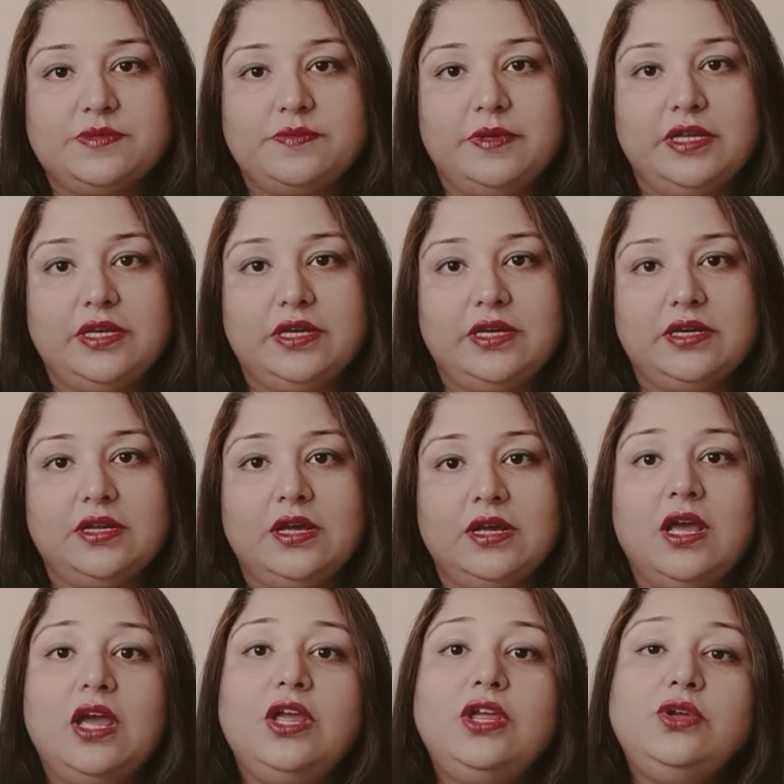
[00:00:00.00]
period.
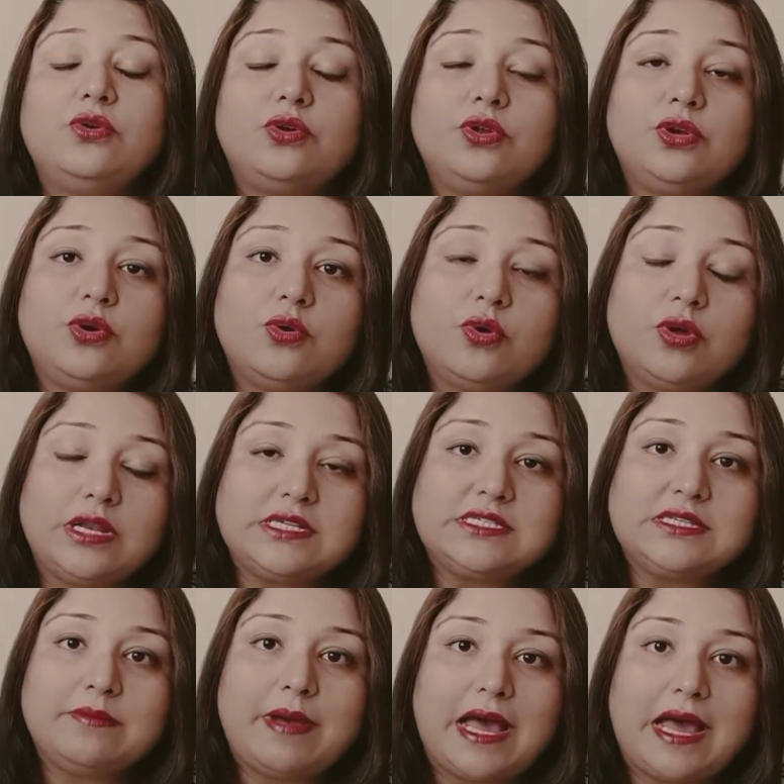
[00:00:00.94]
You could go on a
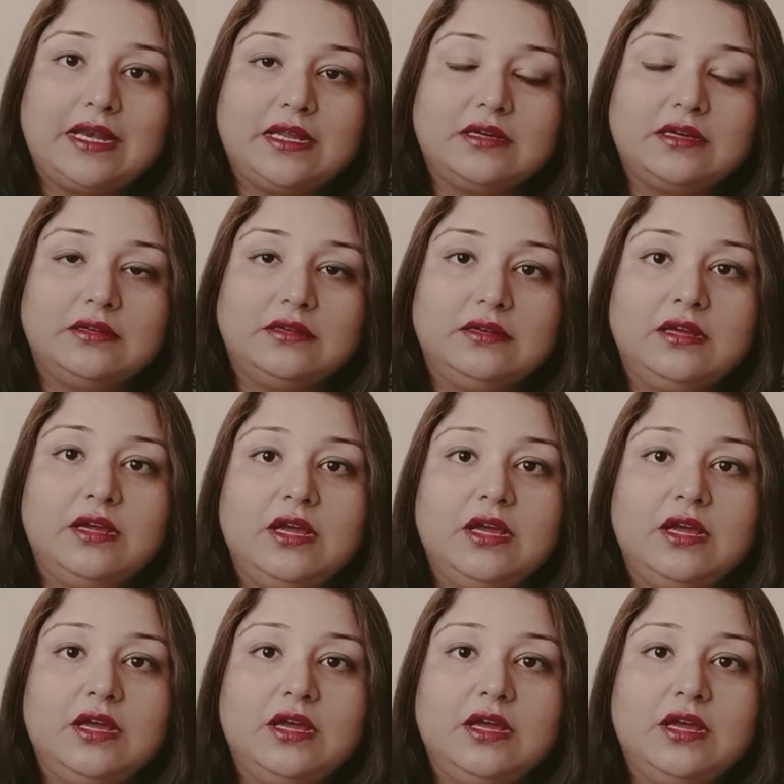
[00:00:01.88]
sabbatical.